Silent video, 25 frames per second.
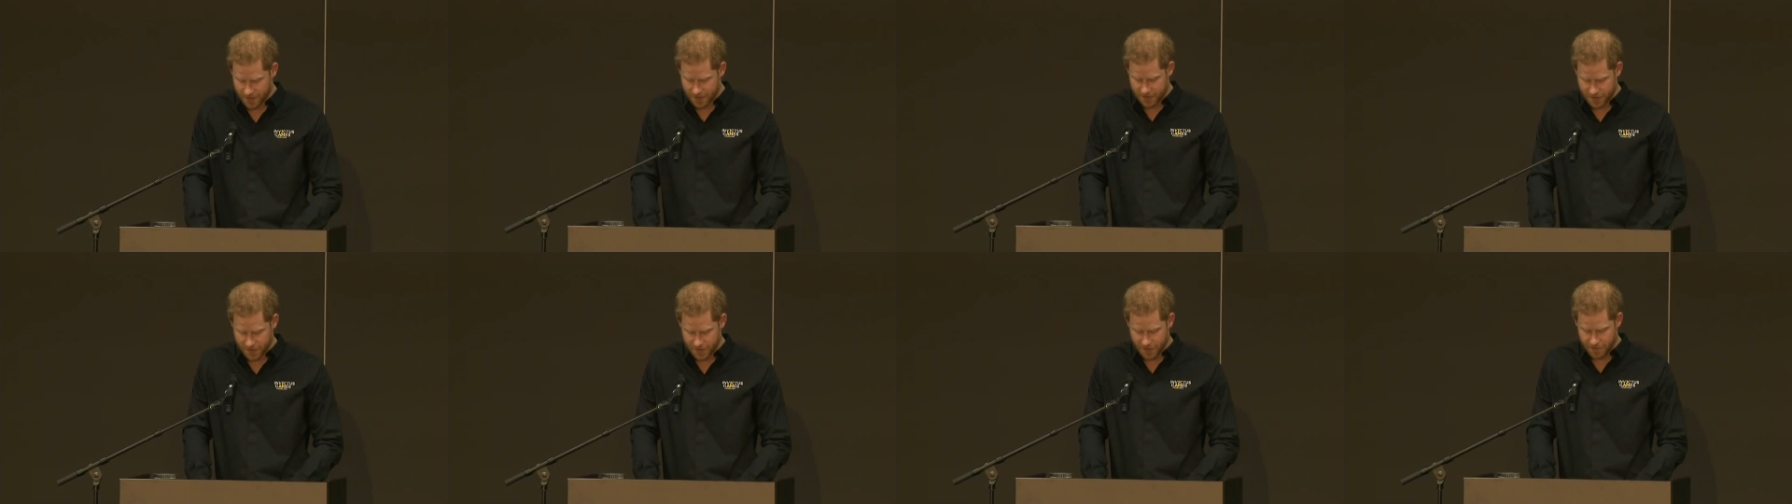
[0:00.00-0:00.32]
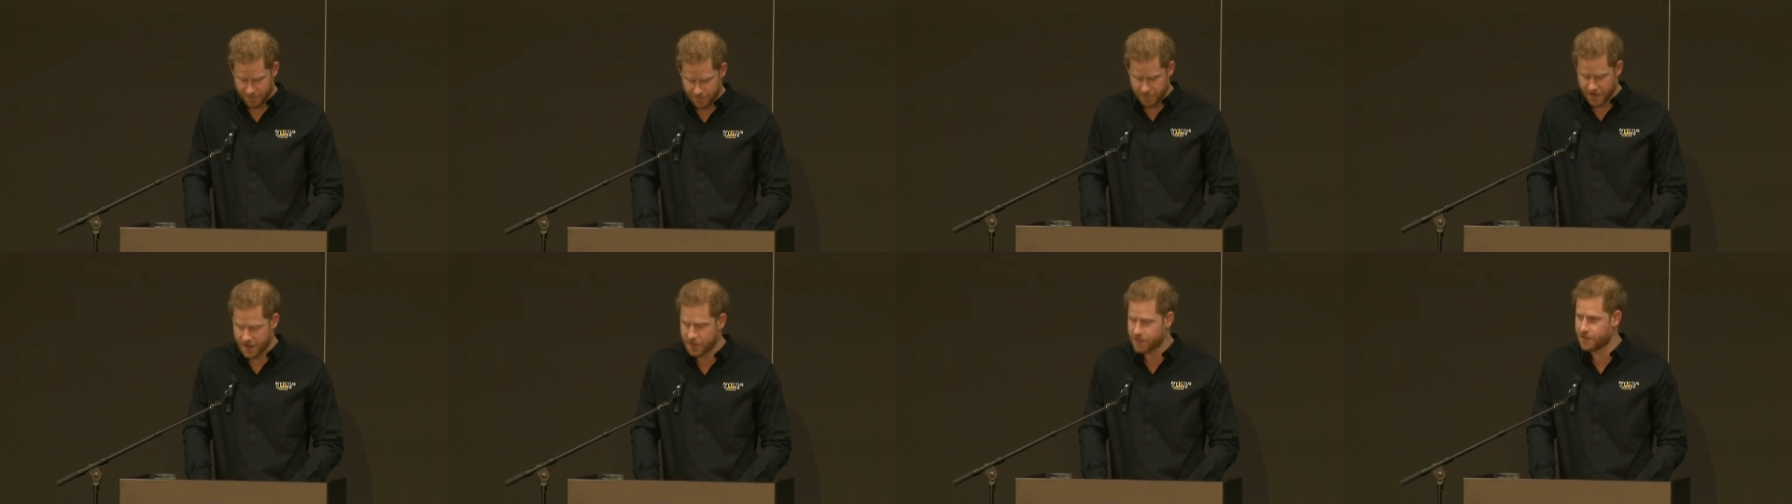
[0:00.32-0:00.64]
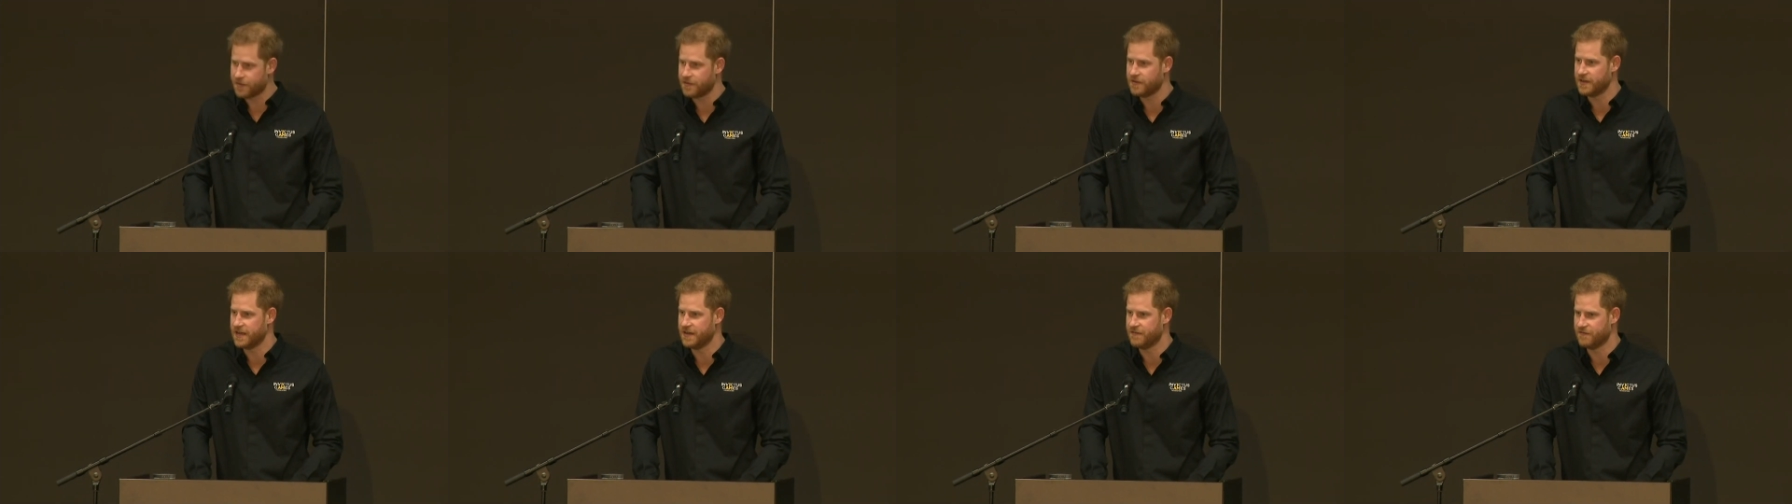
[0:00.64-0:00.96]
to the
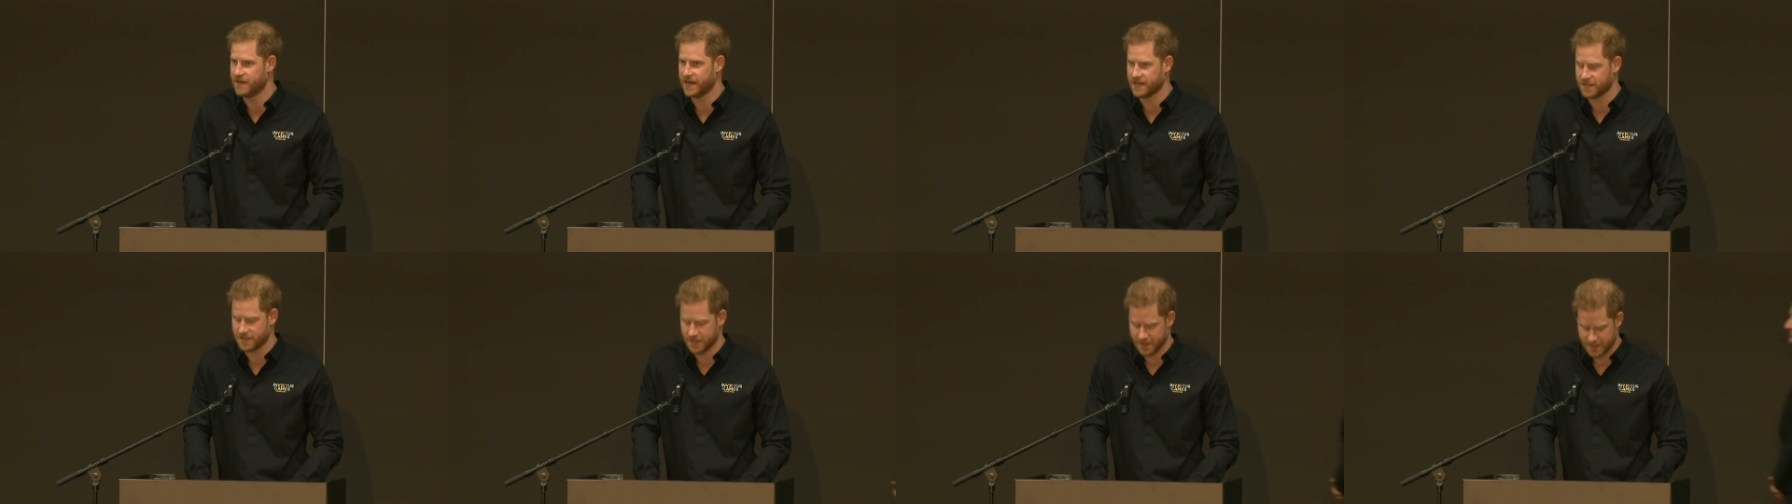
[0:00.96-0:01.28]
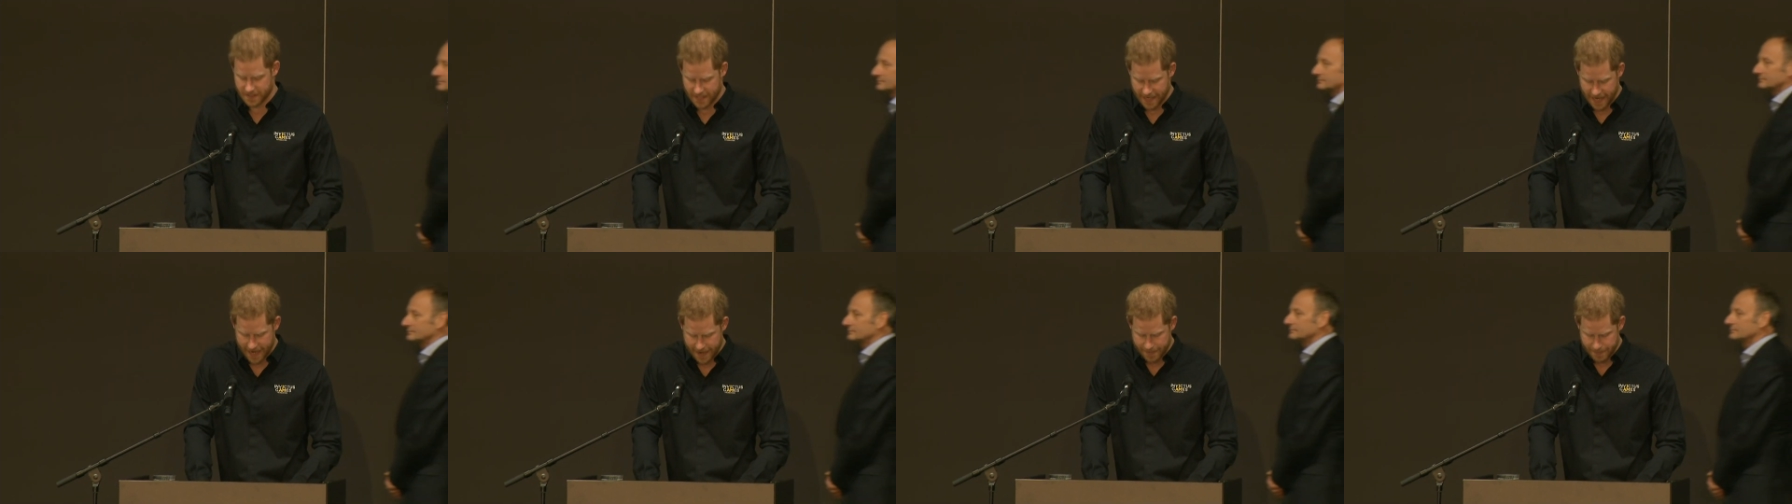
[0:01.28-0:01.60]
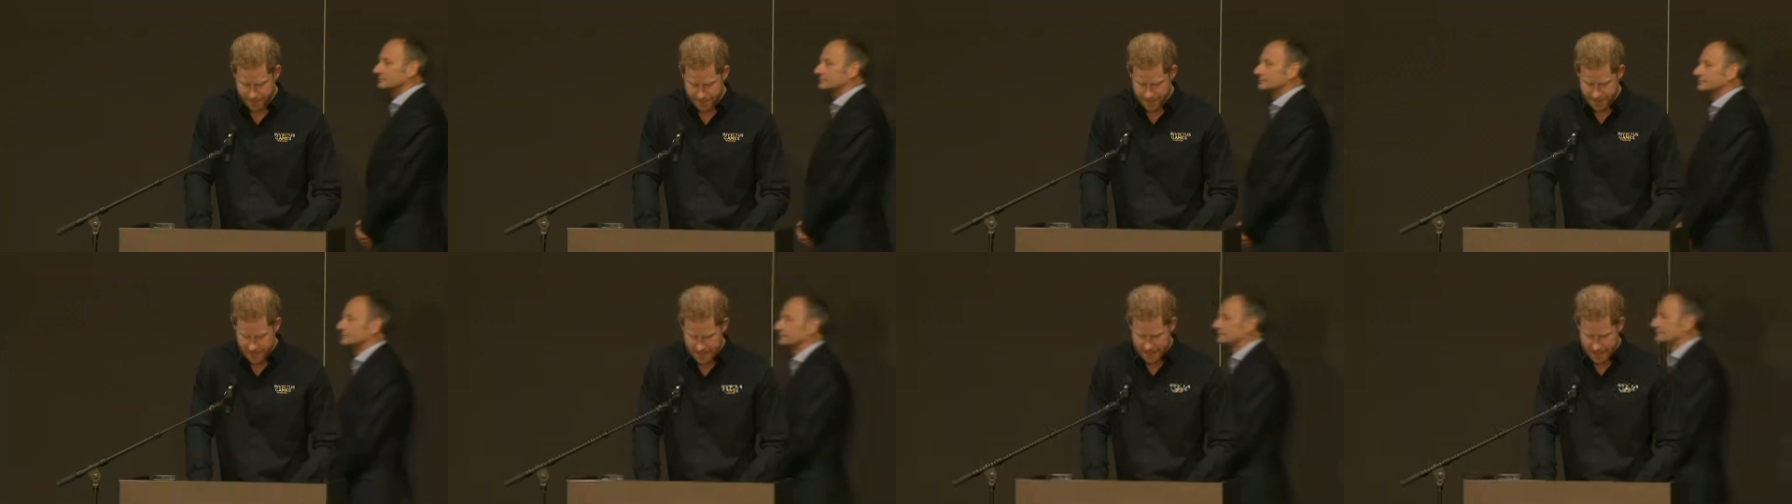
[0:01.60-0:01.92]
fifth Invictus
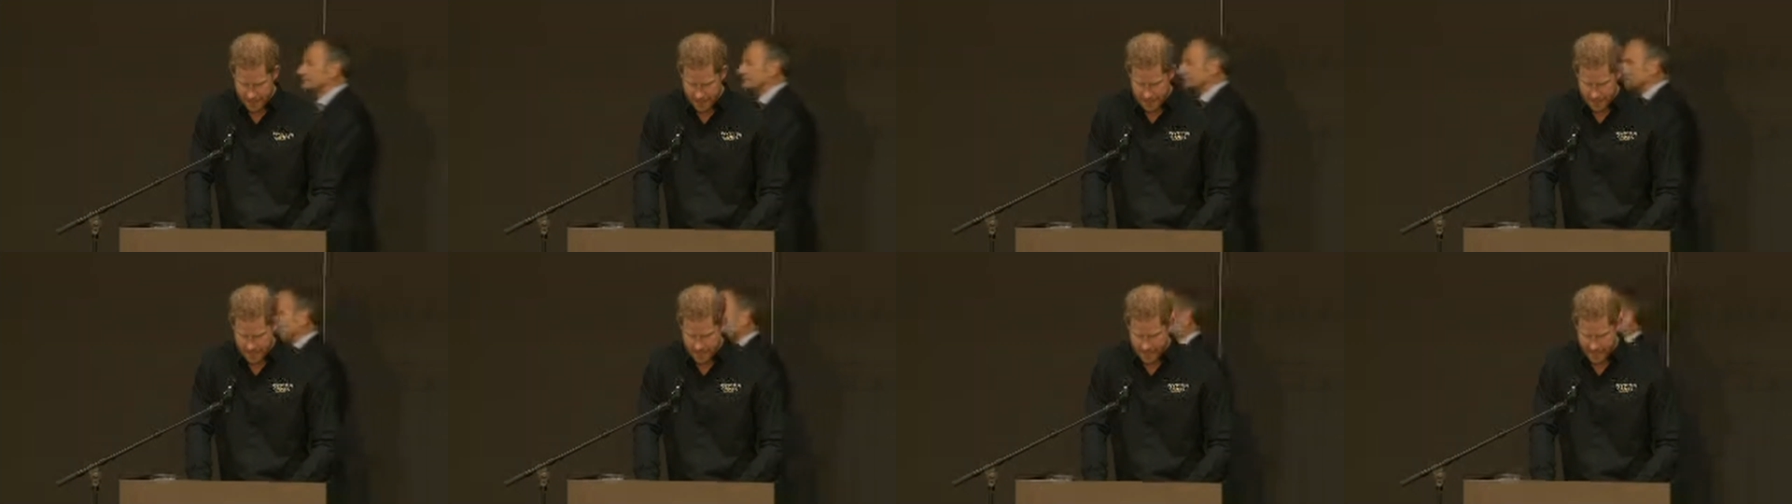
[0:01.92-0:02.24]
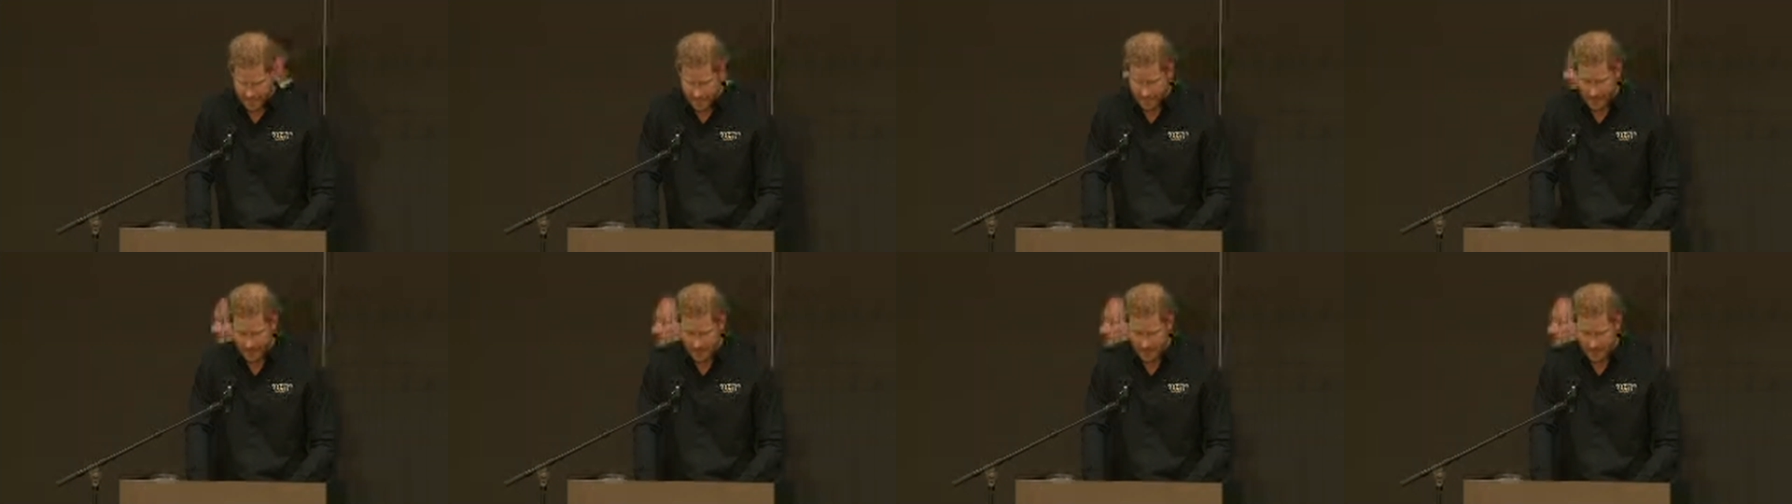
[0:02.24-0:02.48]
Games, and I